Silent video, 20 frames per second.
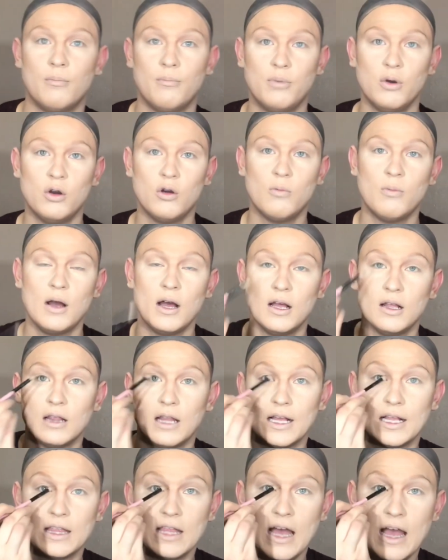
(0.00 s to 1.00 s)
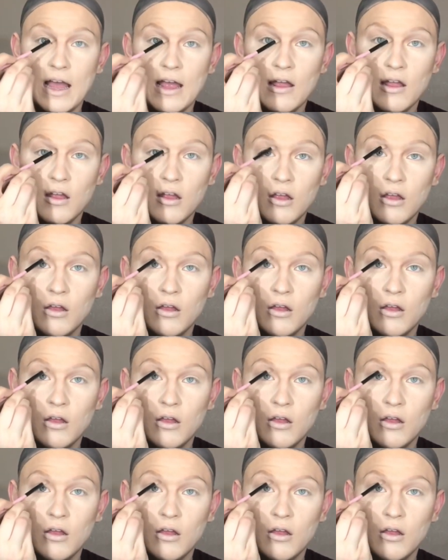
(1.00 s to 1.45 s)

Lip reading: Boom, like that.